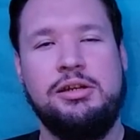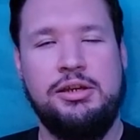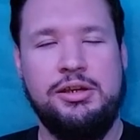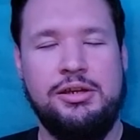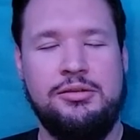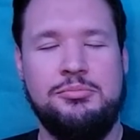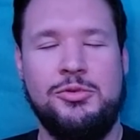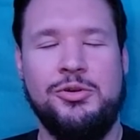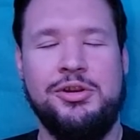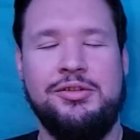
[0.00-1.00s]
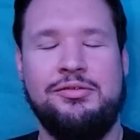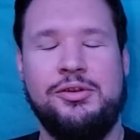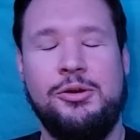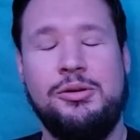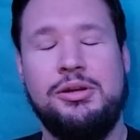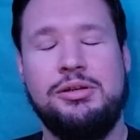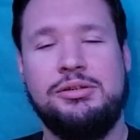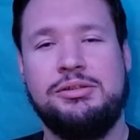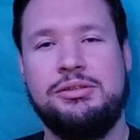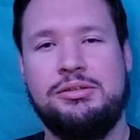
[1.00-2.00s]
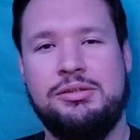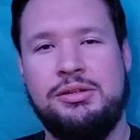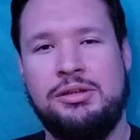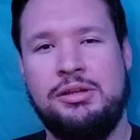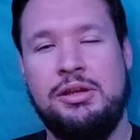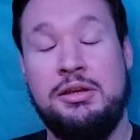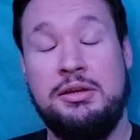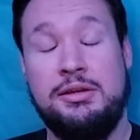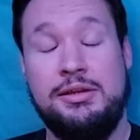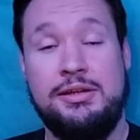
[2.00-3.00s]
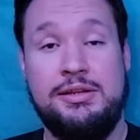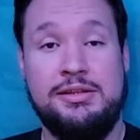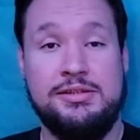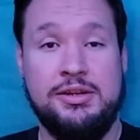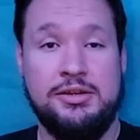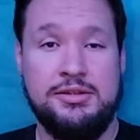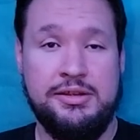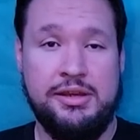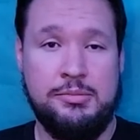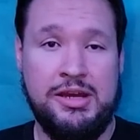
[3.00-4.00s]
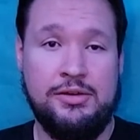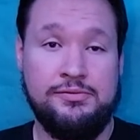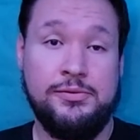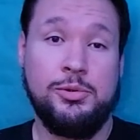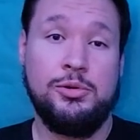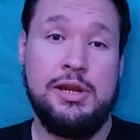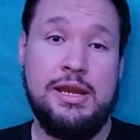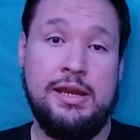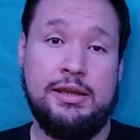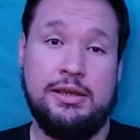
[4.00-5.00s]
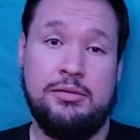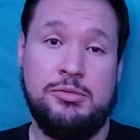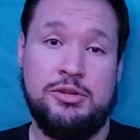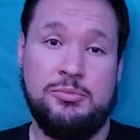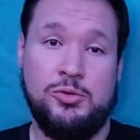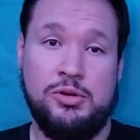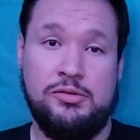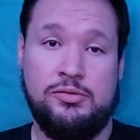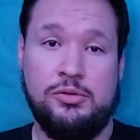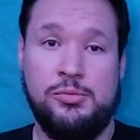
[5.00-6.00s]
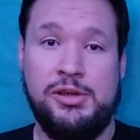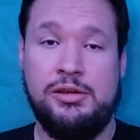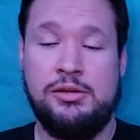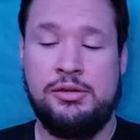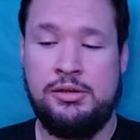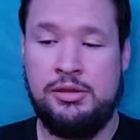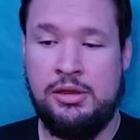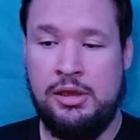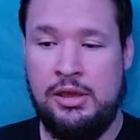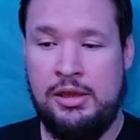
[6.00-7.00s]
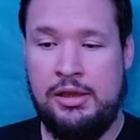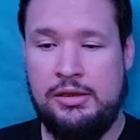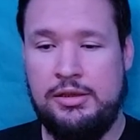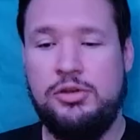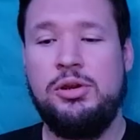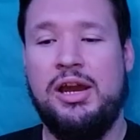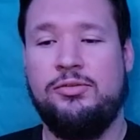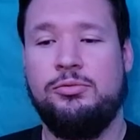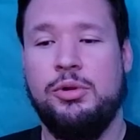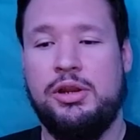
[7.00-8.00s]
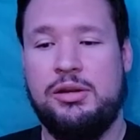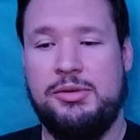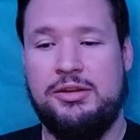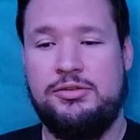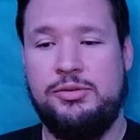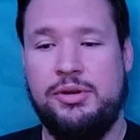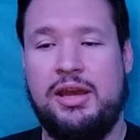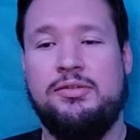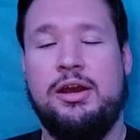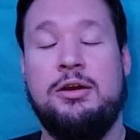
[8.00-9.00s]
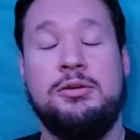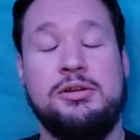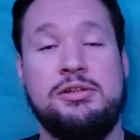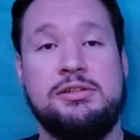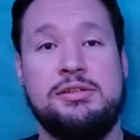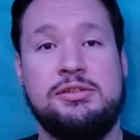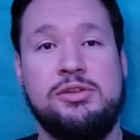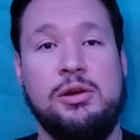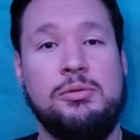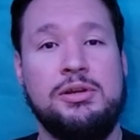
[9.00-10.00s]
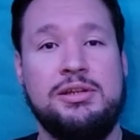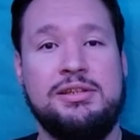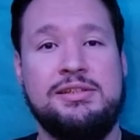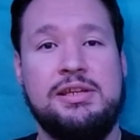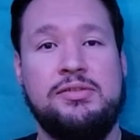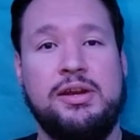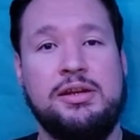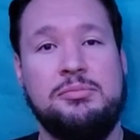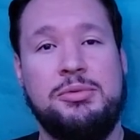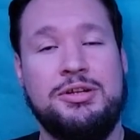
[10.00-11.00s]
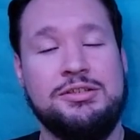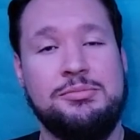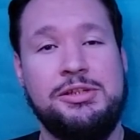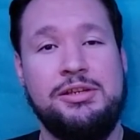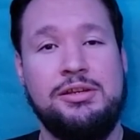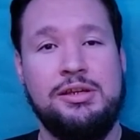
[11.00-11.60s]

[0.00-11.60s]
Good morning, folk. It is currently about 4 a.m. in the morning for me. I do have work in about 2.5 hours, so I wanted to see if I could possibly